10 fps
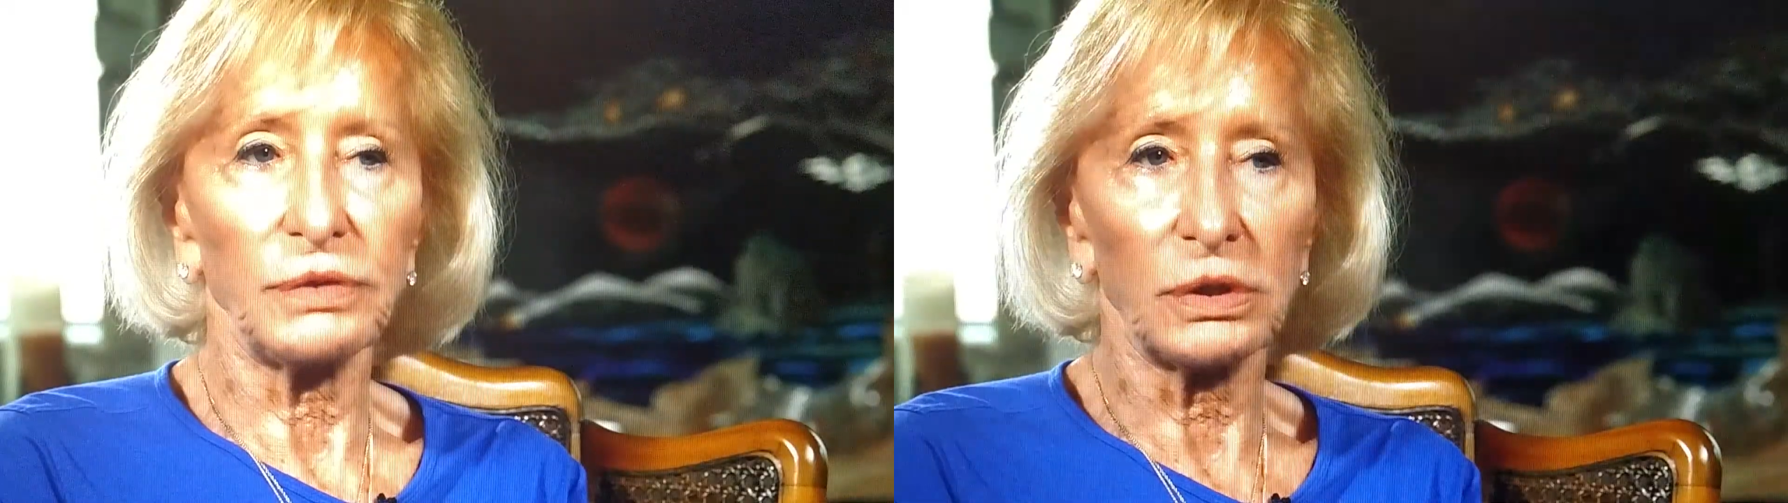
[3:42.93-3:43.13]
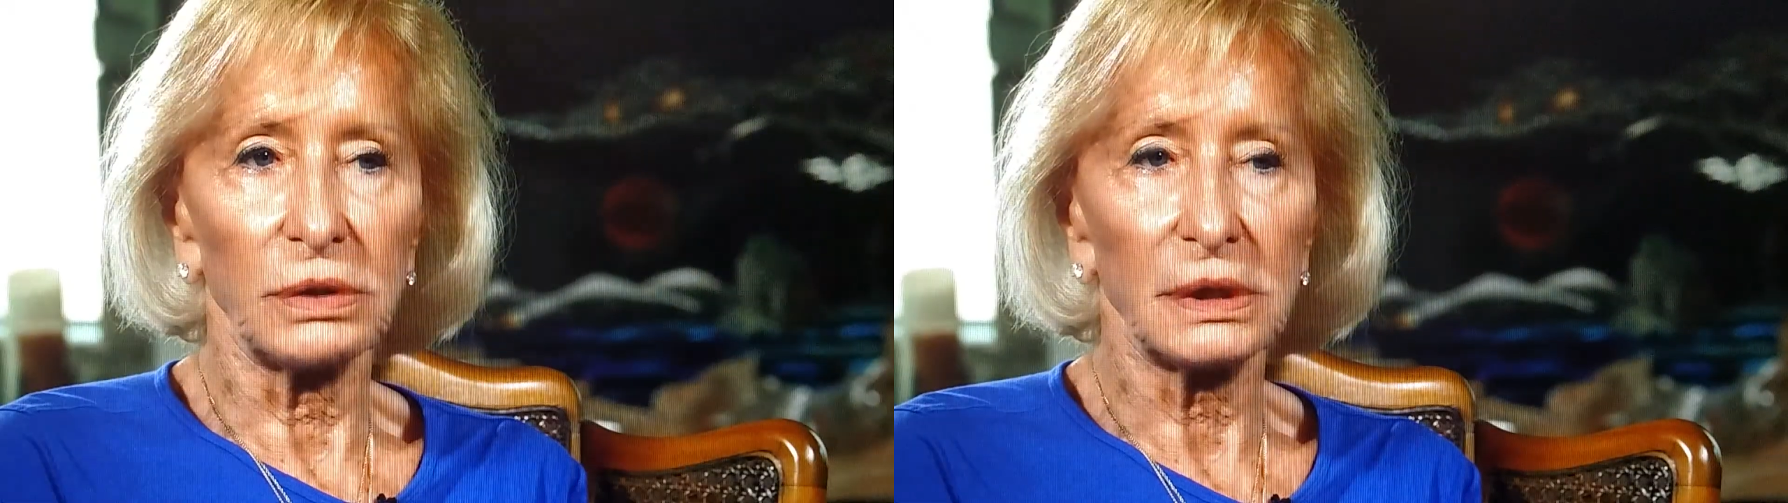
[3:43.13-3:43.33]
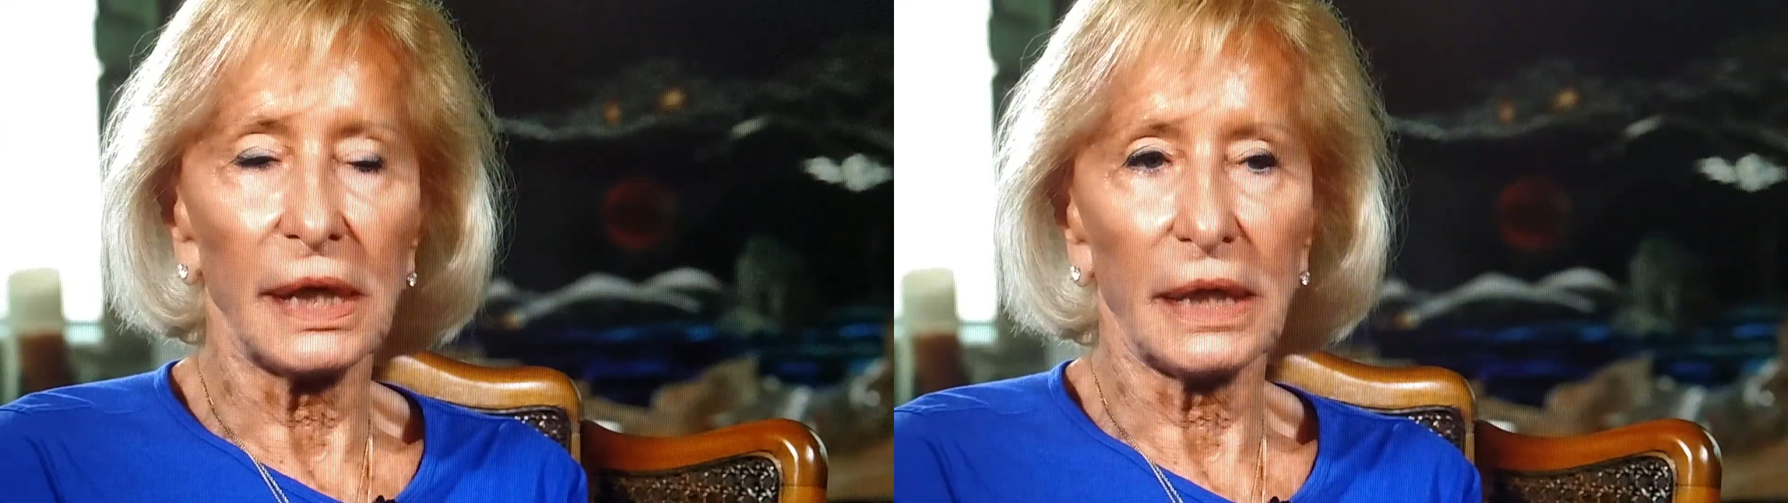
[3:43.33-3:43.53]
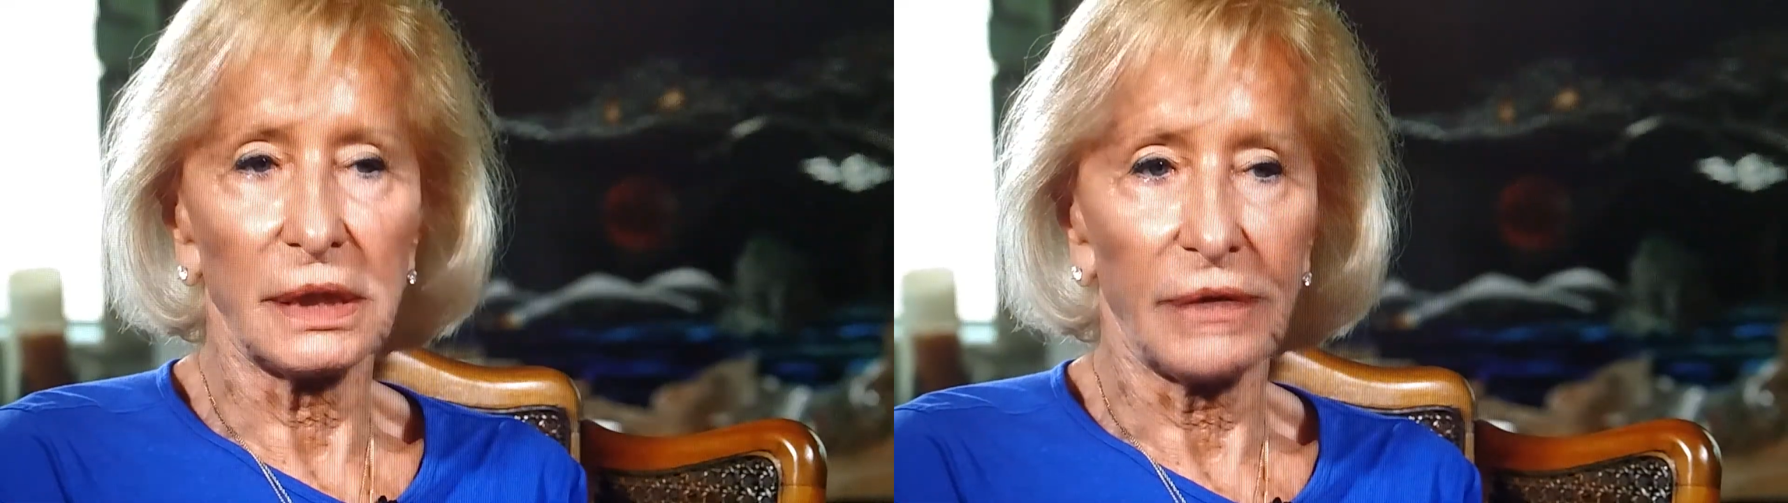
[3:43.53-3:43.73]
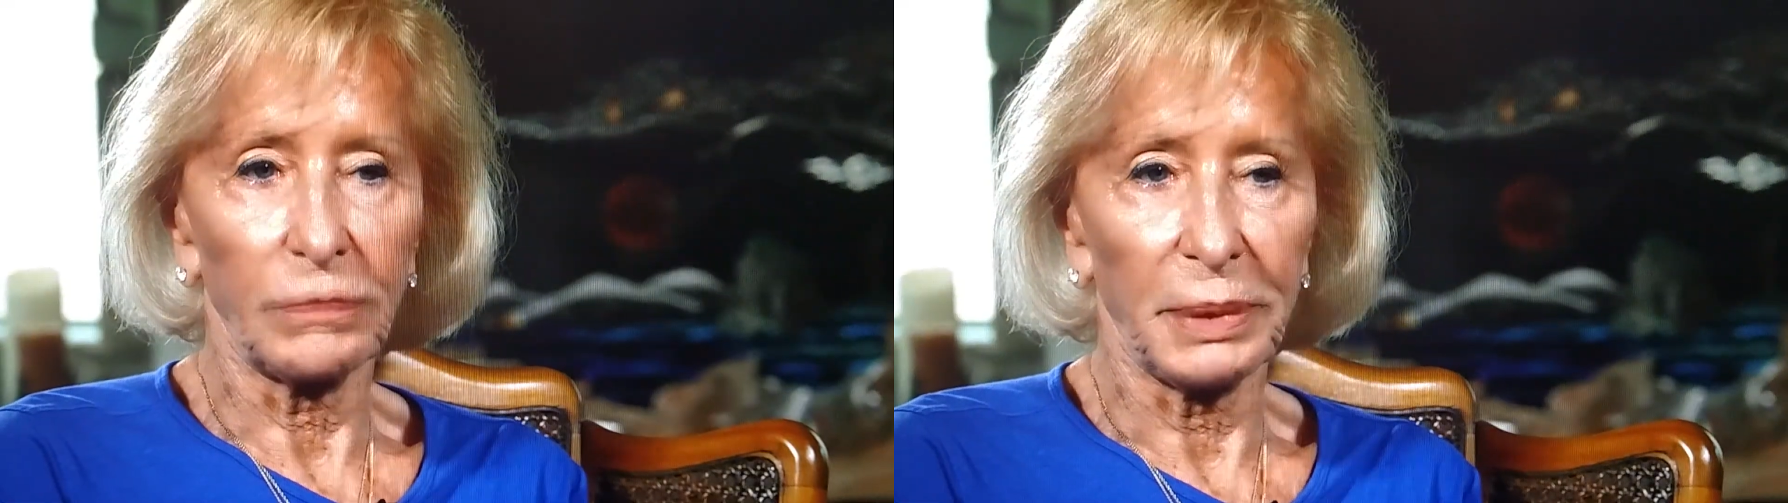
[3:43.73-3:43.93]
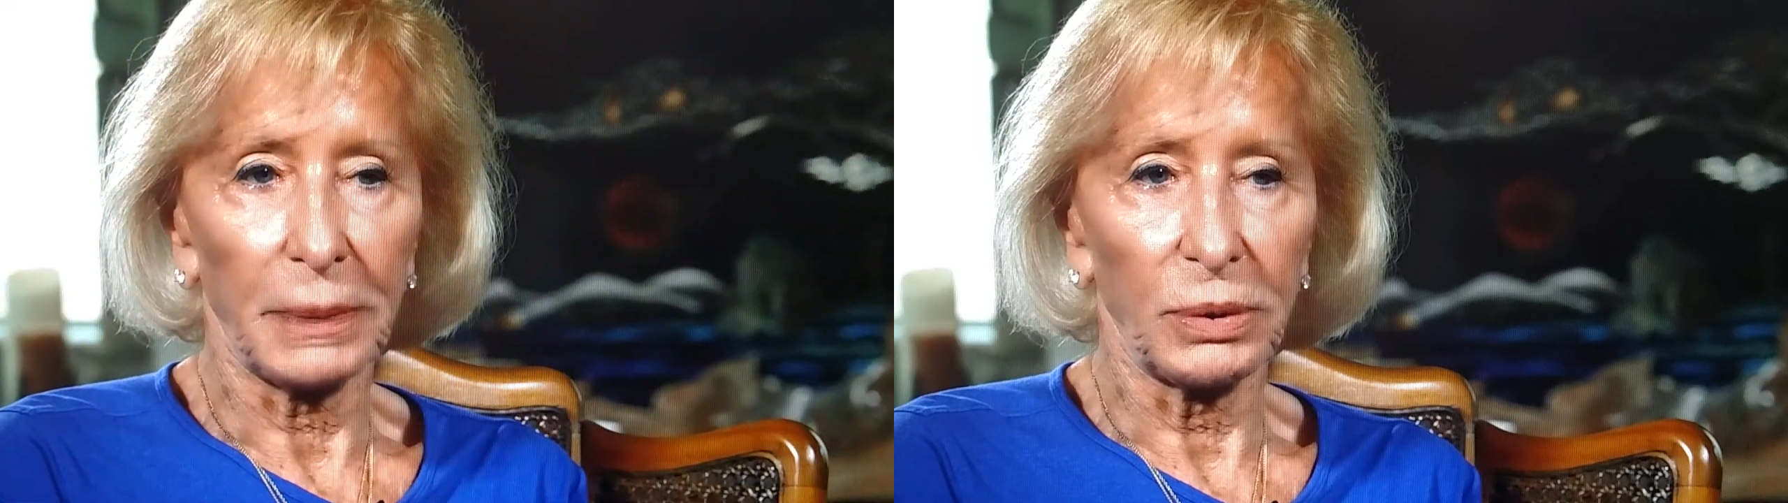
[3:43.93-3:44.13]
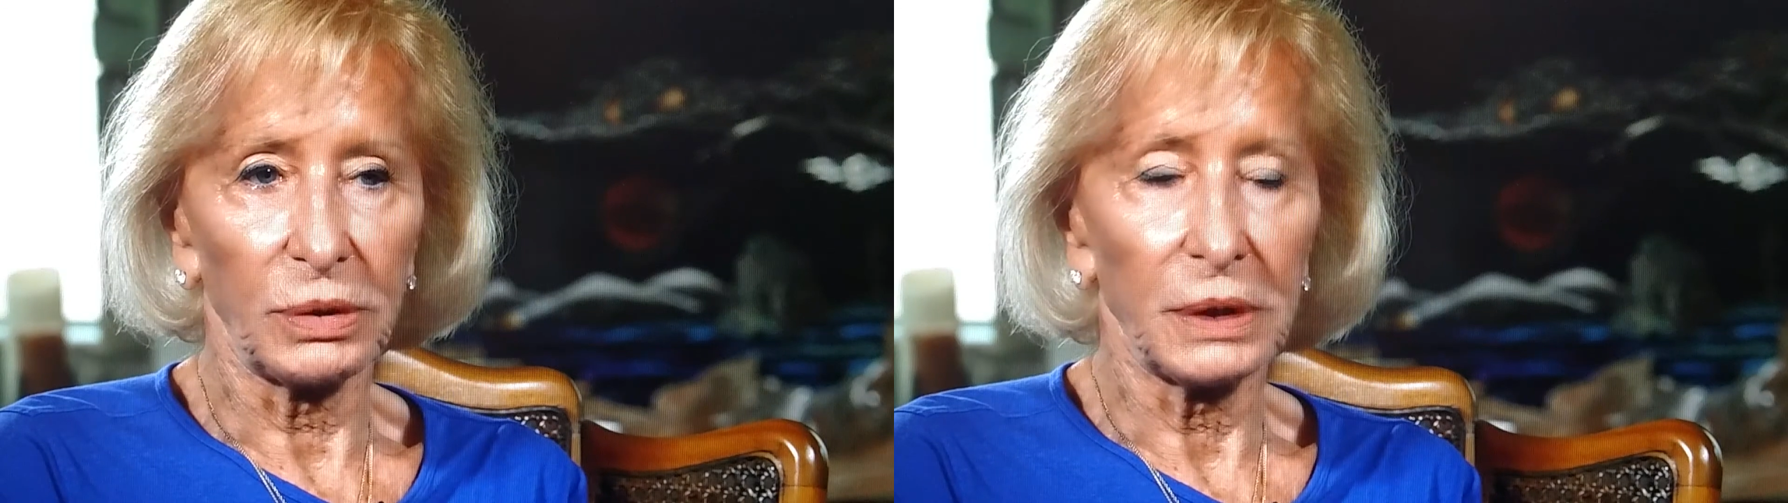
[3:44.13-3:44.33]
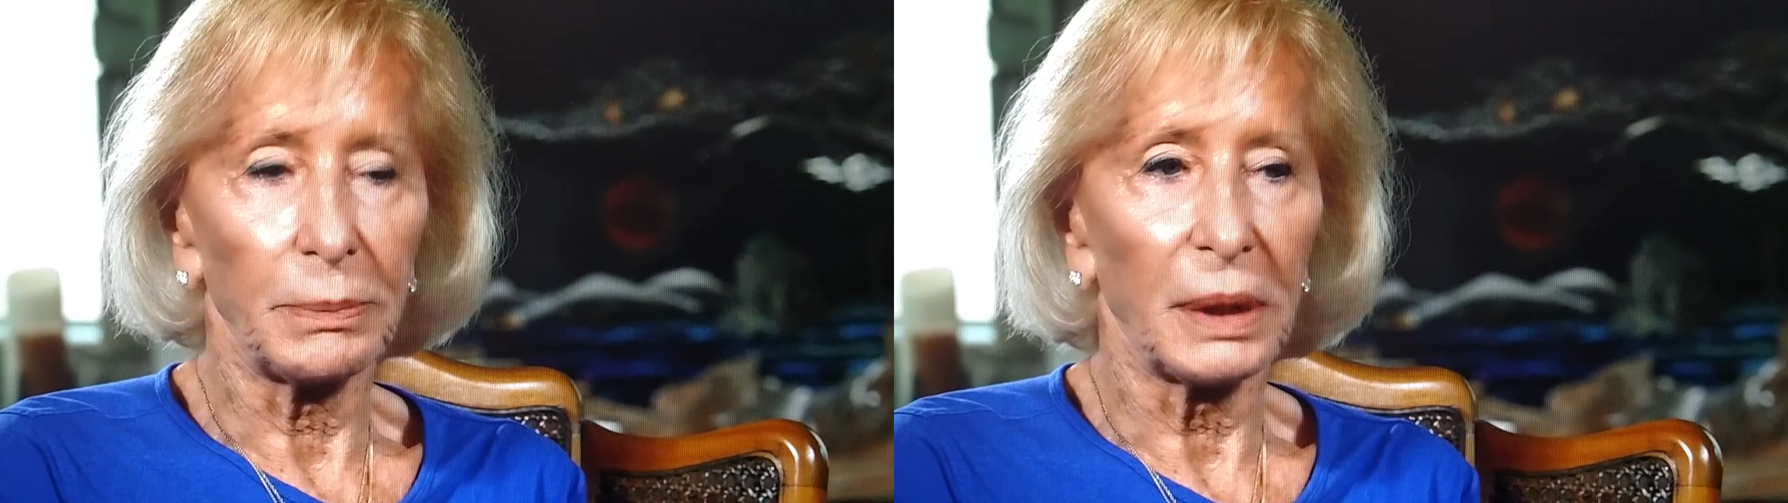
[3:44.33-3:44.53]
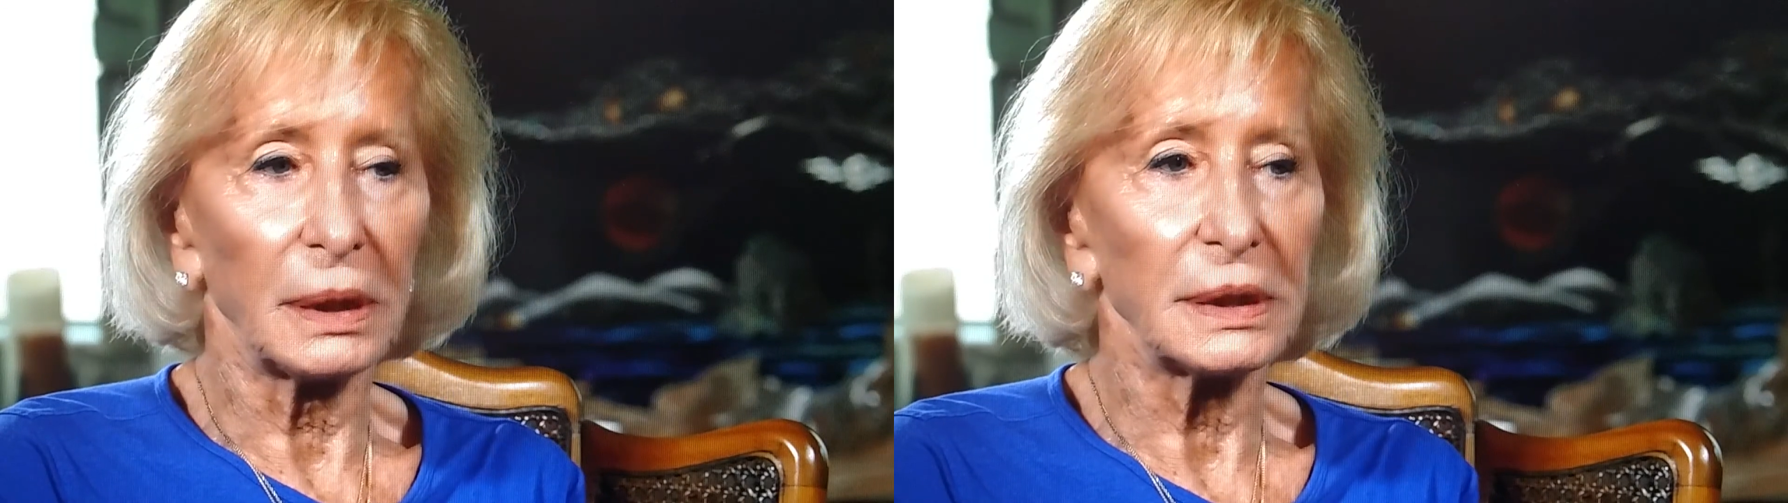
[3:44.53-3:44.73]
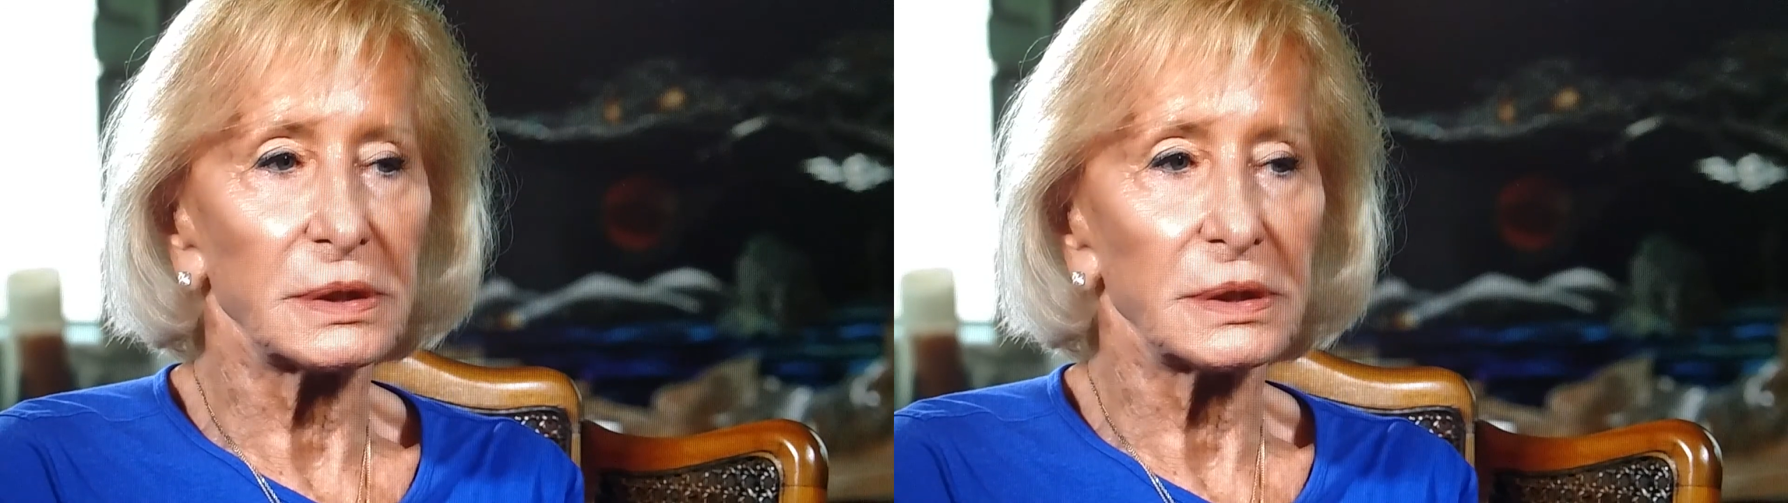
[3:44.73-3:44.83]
years, he had to have a big birthday party.